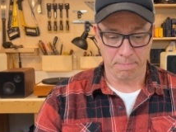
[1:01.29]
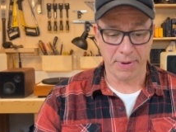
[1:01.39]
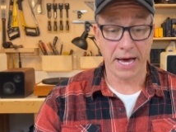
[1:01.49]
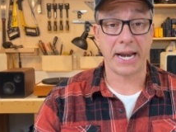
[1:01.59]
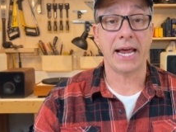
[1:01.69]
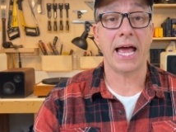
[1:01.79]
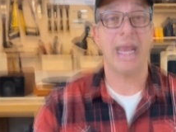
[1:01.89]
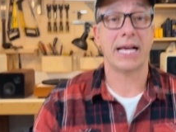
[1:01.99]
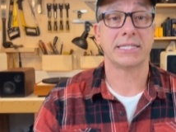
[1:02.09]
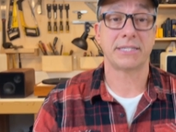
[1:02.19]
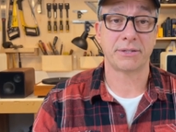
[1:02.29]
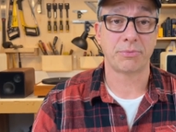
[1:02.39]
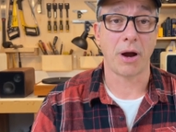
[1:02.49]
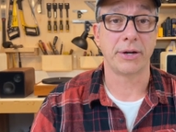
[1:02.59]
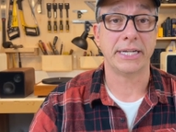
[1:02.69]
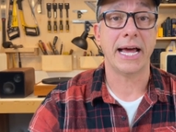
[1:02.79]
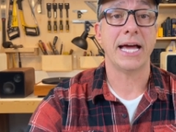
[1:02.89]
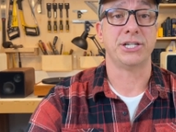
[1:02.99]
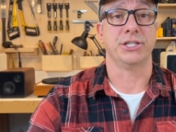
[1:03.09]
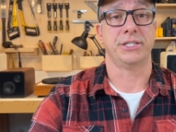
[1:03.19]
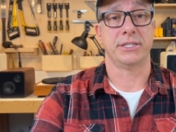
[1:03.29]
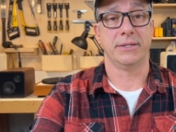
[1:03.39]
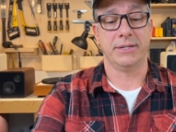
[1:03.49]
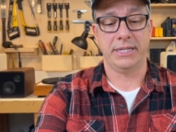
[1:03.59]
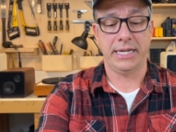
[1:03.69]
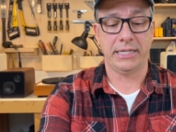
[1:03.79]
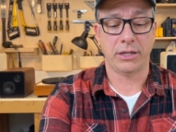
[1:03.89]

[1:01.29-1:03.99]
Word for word: but it has rounded edges and I